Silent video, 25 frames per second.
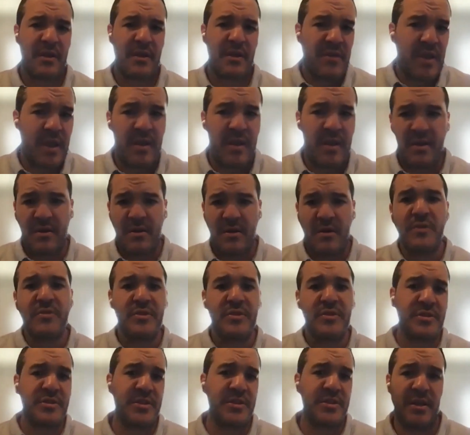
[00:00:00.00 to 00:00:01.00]
okay, I
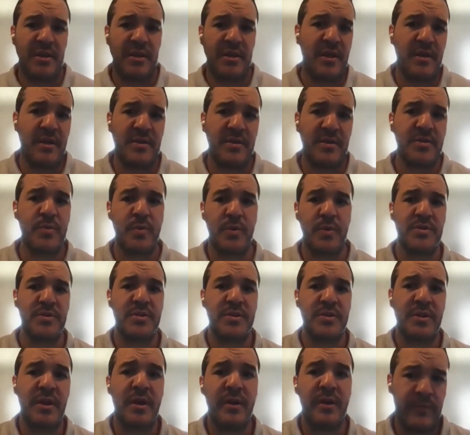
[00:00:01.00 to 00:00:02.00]
understand how this
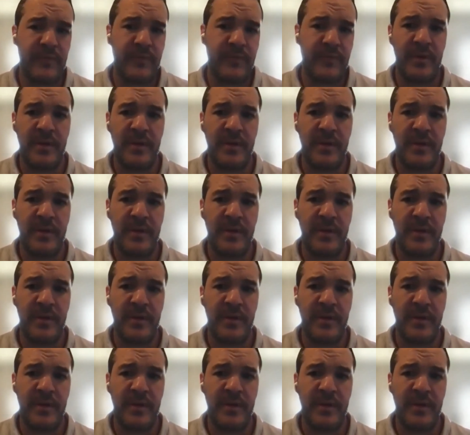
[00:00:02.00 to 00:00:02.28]
works enough.